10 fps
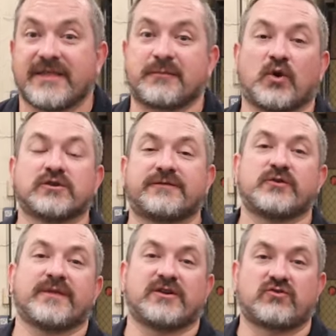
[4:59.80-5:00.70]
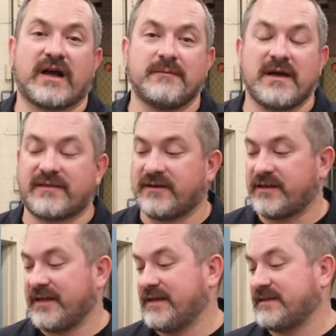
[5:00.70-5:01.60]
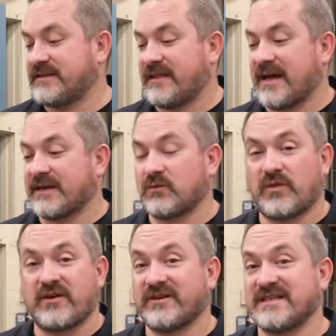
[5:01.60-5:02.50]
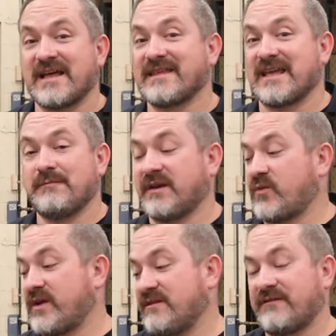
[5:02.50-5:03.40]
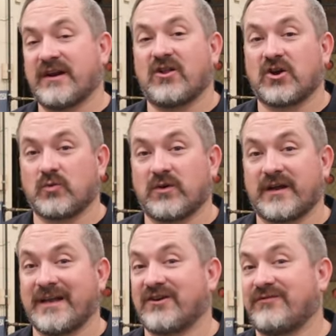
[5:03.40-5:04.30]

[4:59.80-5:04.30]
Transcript: Now, the pros for doing the dry method is that there is nothing in between the vinyl artwork and